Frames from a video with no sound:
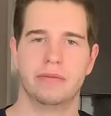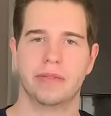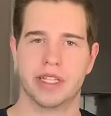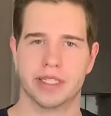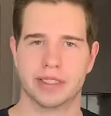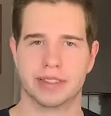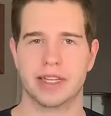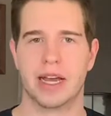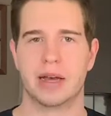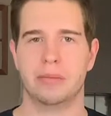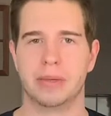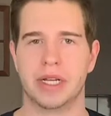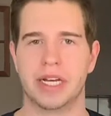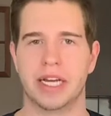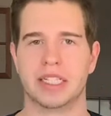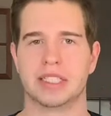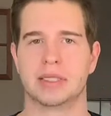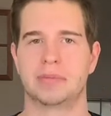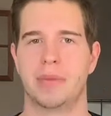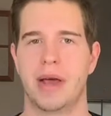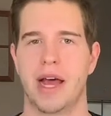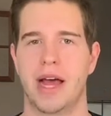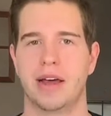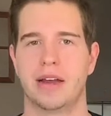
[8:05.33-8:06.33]
Does that mean it's
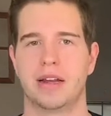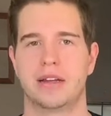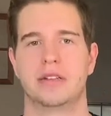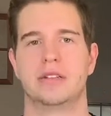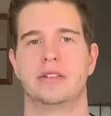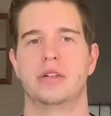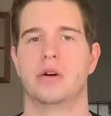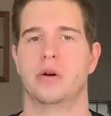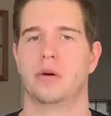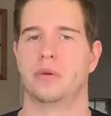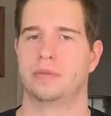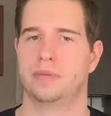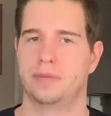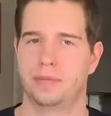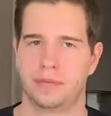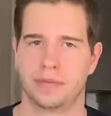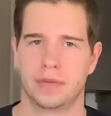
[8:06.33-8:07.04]
bad? No.